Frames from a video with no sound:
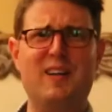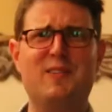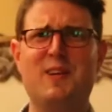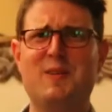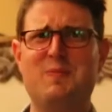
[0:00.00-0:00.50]

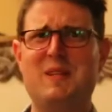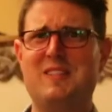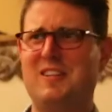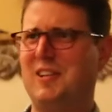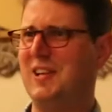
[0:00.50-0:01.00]
don't know, it's been
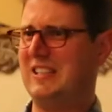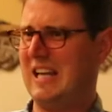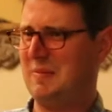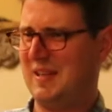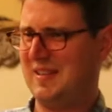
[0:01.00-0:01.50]
such a long
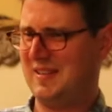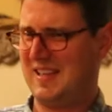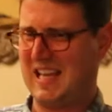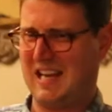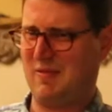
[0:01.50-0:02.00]
time.
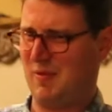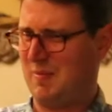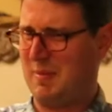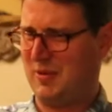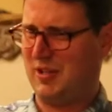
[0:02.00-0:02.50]
I can't even
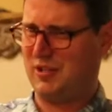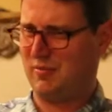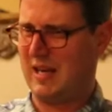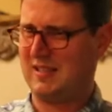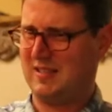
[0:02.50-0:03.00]
remember the
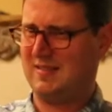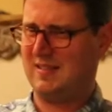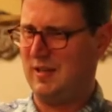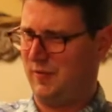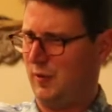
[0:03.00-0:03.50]
direct
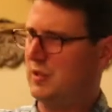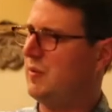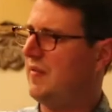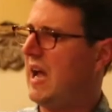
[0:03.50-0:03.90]
influence we've